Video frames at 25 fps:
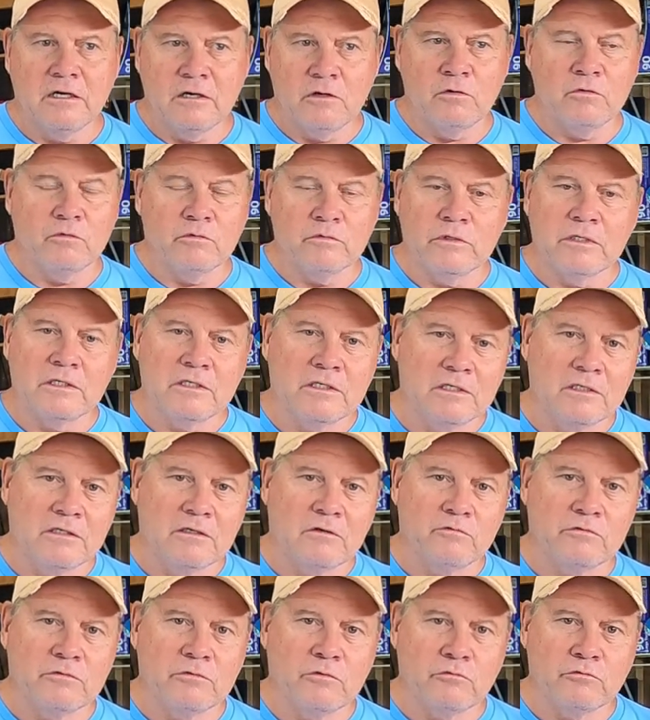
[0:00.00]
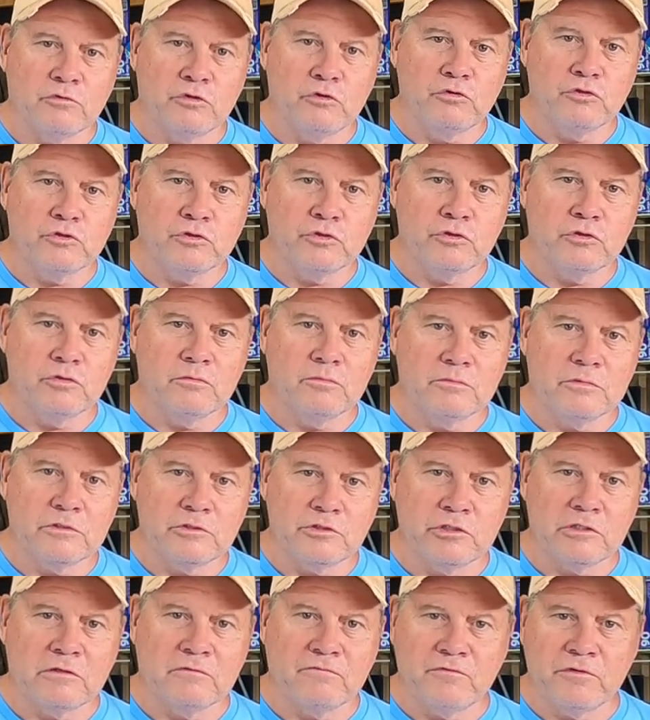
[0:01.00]
on, uh, on, on YouTube
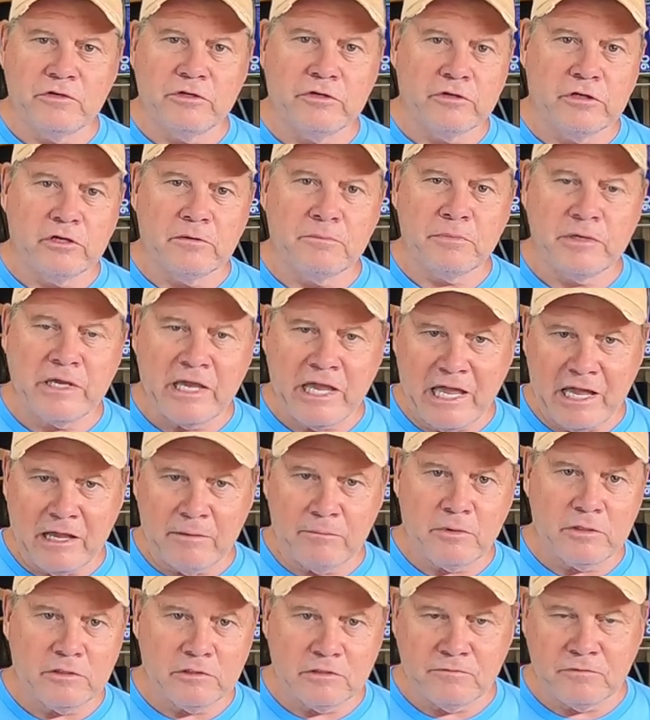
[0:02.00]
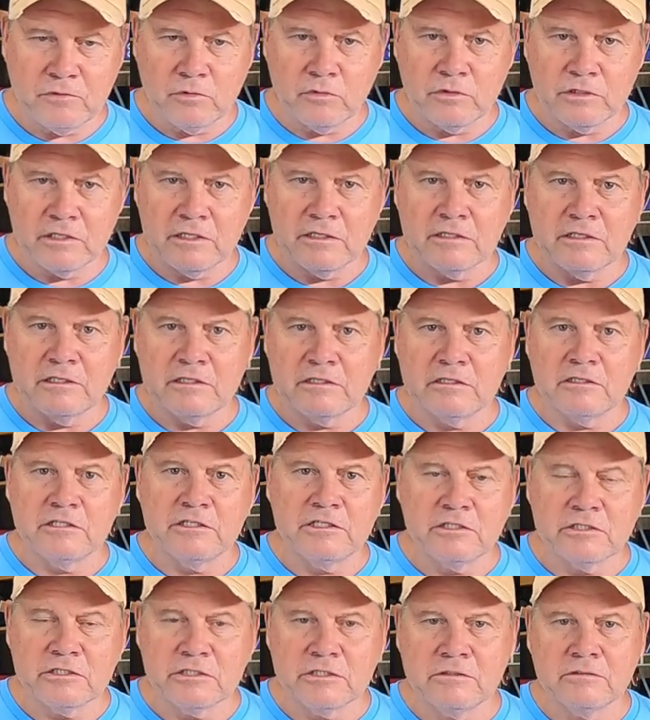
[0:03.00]
that you can figure up your amps if you want to get into
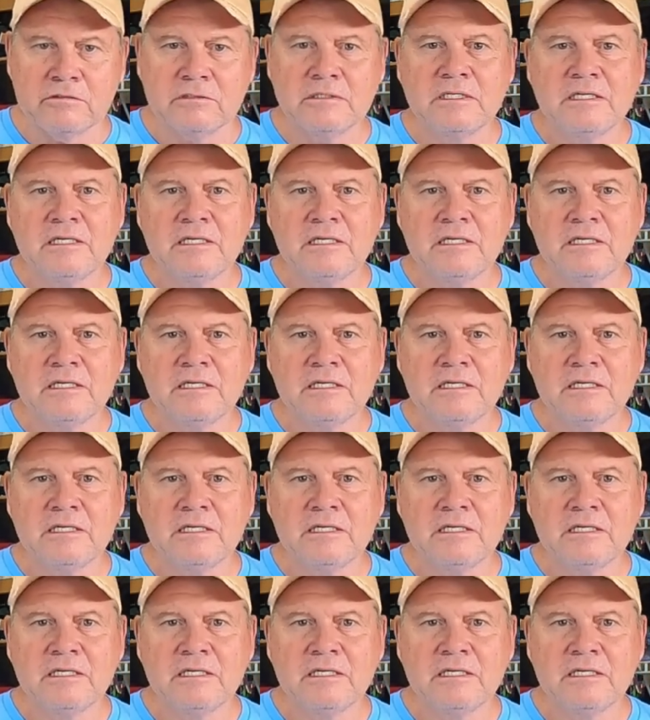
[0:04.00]
detail.